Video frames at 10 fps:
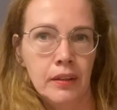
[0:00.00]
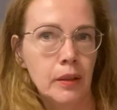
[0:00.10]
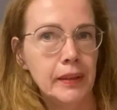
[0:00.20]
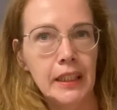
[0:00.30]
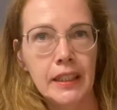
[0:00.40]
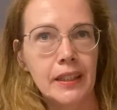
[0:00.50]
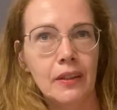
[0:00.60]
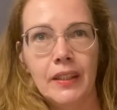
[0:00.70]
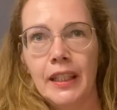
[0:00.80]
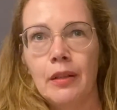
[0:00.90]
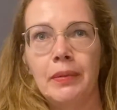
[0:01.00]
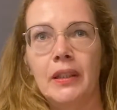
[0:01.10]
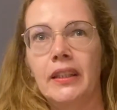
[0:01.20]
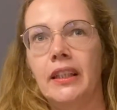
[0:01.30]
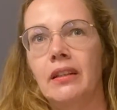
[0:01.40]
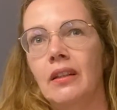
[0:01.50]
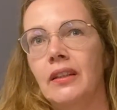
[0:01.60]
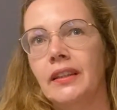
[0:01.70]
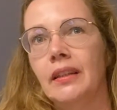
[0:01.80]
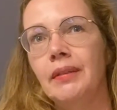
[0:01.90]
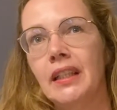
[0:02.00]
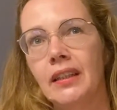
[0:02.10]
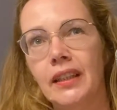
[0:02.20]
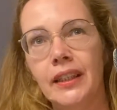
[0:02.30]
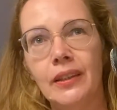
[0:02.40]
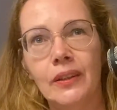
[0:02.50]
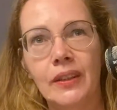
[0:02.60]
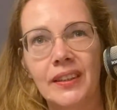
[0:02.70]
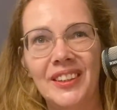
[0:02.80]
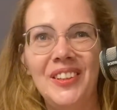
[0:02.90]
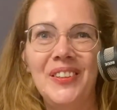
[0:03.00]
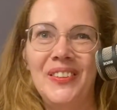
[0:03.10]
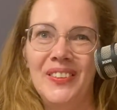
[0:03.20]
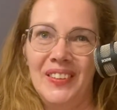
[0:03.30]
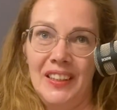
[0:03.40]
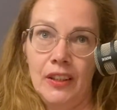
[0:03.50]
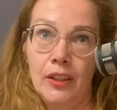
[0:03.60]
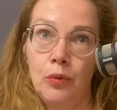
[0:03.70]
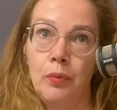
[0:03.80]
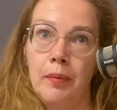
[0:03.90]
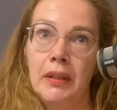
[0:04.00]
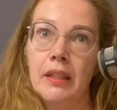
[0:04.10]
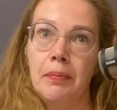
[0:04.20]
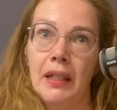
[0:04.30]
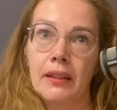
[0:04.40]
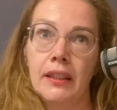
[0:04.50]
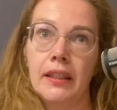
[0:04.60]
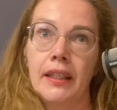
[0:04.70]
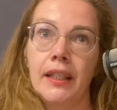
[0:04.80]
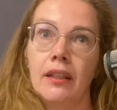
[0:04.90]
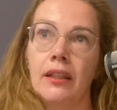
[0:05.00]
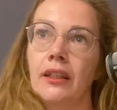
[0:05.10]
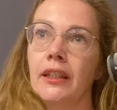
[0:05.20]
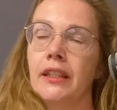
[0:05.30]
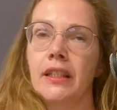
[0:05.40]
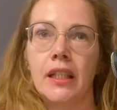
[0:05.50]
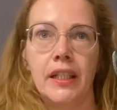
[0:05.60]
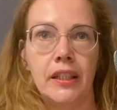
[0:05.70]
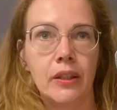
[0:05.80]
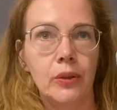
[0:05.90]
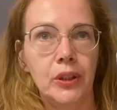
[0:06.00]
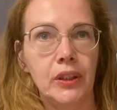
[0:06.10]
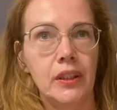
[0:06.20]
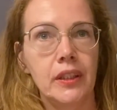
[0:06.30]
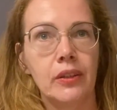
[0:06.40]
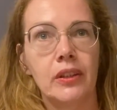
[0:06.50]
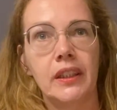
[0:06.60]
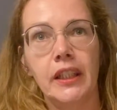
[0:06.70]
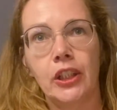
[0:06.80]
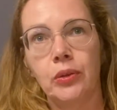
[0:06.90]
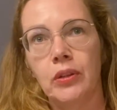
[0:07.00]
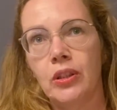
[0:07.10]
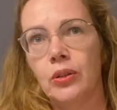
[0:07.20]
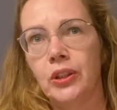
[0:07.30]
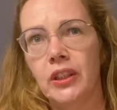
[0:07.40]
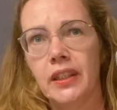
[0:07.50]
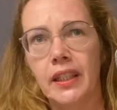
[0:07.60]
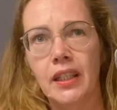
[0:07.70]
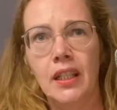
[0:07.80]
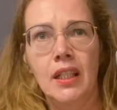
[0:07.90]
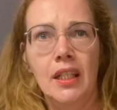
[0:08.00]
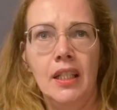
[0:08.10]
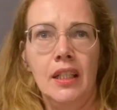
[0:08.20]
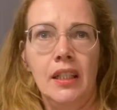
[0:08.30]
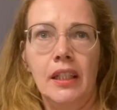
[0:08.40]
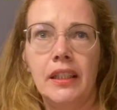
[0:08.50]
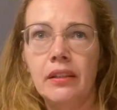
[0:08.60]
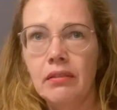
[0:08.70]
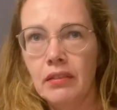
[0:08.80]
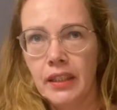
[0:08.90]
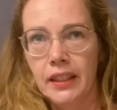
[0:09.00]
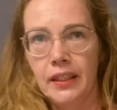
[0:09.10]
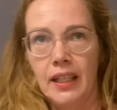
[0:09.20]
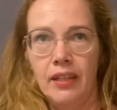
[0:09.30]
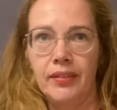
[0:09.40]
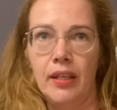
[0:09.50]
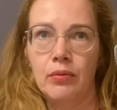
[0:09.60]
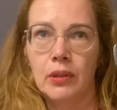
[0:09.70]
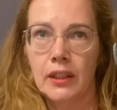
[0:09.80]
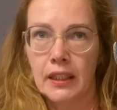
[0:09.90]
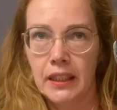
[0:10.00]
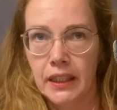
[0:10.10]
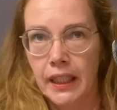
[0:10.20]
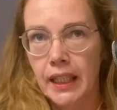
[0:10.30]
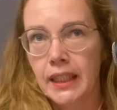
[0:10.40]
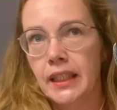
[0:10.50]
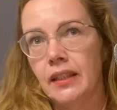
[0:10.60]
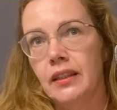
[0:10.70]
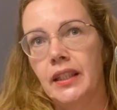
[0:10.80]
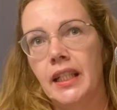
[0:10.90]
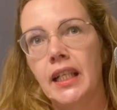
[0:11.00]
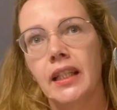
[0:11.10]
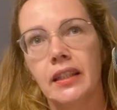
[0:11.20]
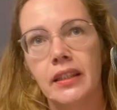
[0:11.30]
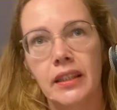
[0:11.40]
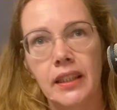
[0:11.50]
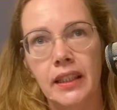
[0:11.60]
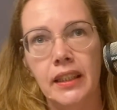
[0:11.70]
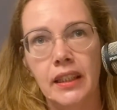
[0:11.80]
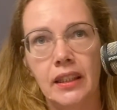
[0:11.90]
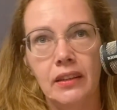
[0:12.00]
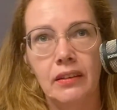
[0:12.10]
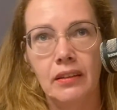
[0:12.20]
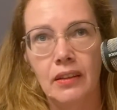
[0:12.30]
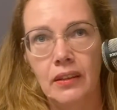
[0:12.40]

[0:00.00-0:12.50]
nobody is talking about that a lot. I mean, I talk to certain women about it. They are desire coaches or sexual coaches, and as soon as you have that word sex on the internet, you know,